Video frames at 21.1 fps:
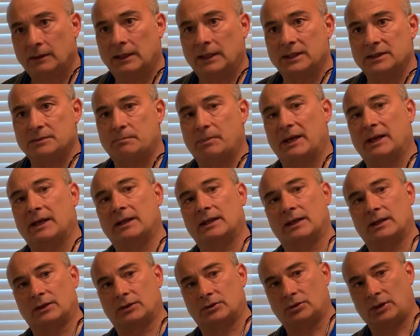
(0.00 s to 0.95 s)
is better
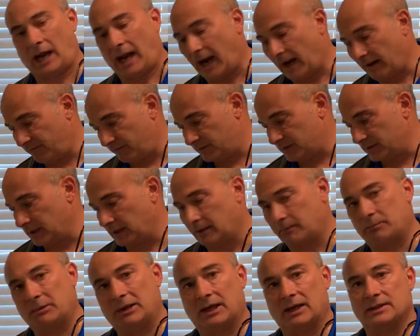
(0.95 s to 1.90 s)
than a half
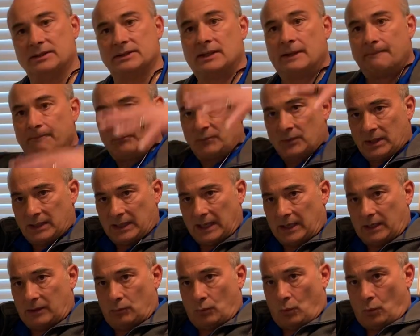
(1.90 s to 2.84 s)
sink because
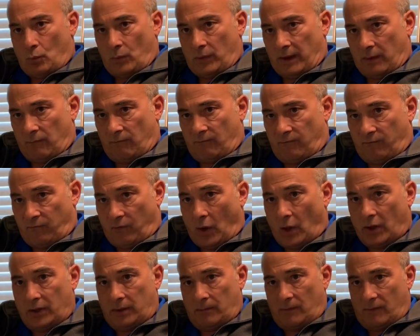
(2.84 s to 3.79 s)
that
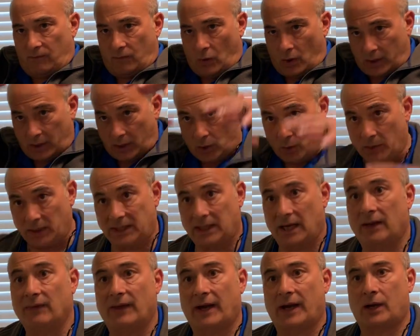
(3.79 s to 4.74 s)
volume of water going
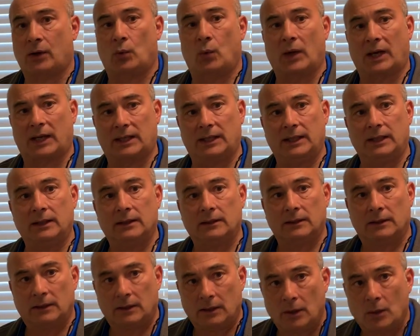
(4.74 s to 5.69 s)
down that quickly
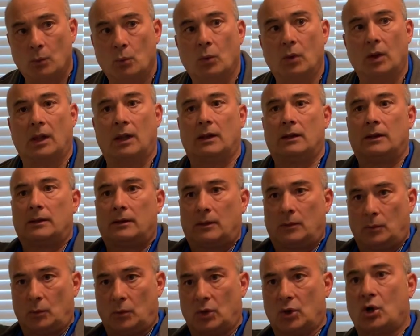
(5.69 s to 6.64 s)
will
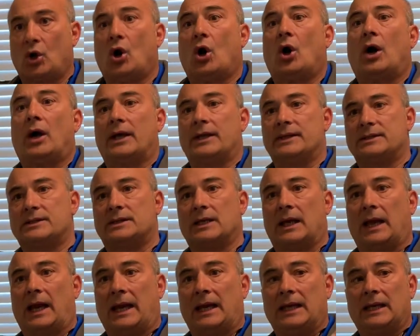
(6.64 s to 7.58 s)
cause
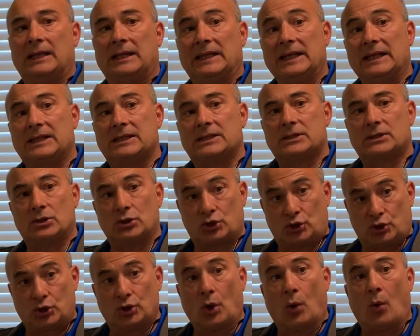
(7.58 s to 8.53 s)
any leaks to
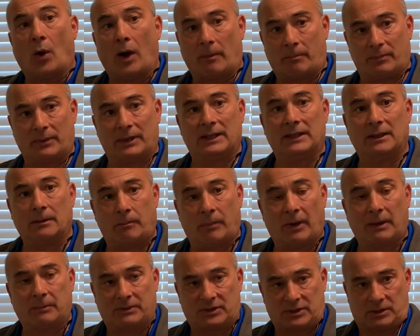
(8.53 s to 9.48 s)
show up in the
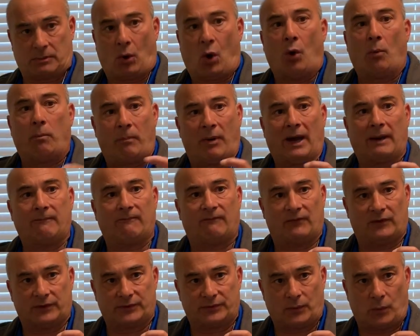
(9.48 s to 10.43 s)
pipe because the whole pipe
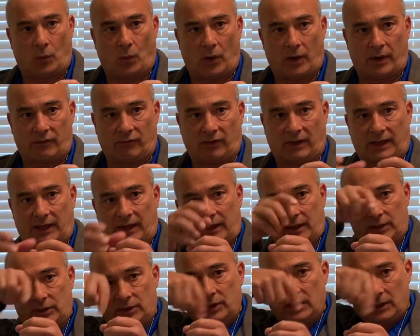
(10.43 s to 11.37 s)
fills with water rather
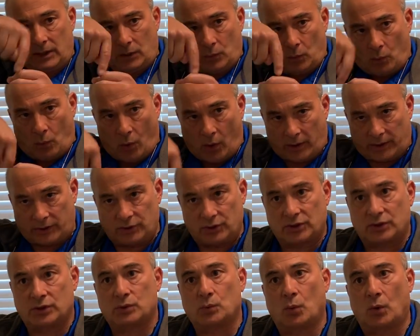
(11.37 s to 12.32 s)
than water
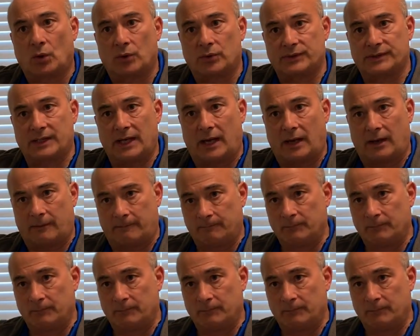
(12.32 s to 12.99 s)
just swirls down.